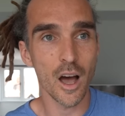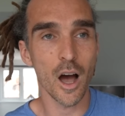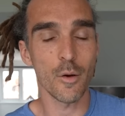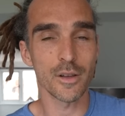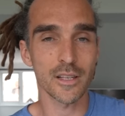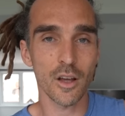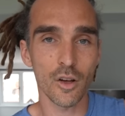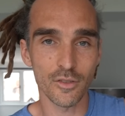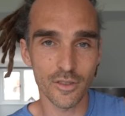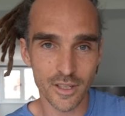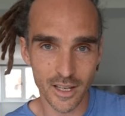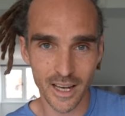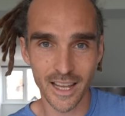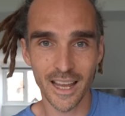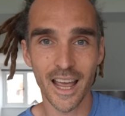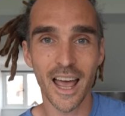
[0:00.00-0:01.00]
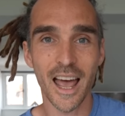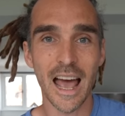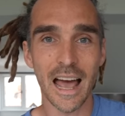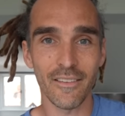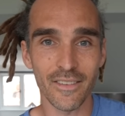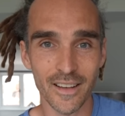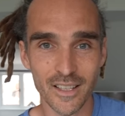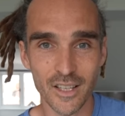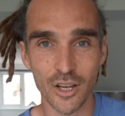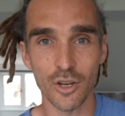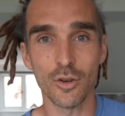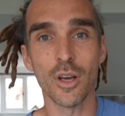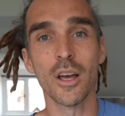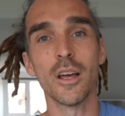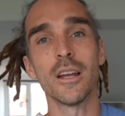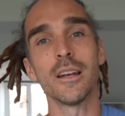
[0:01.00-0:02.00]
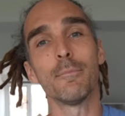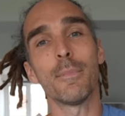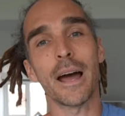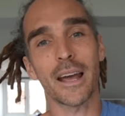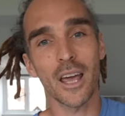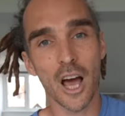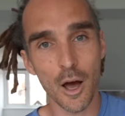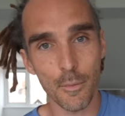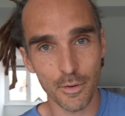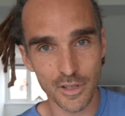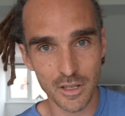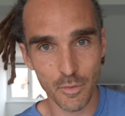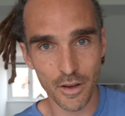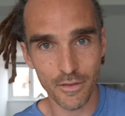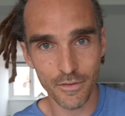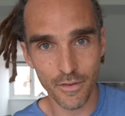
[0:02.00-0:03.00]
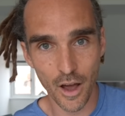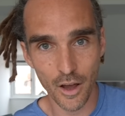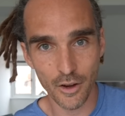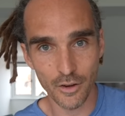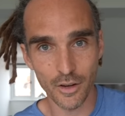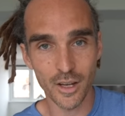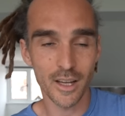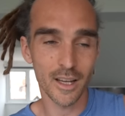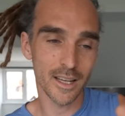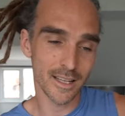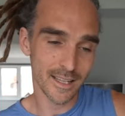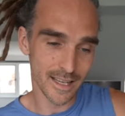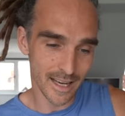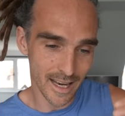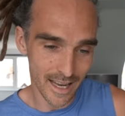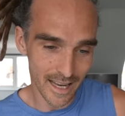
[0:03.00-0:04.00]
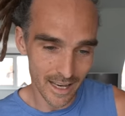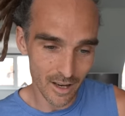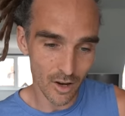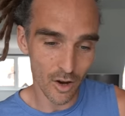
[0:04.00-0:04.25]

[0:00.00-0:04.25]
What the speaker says: I was constantly having to back it up onto my phone, delete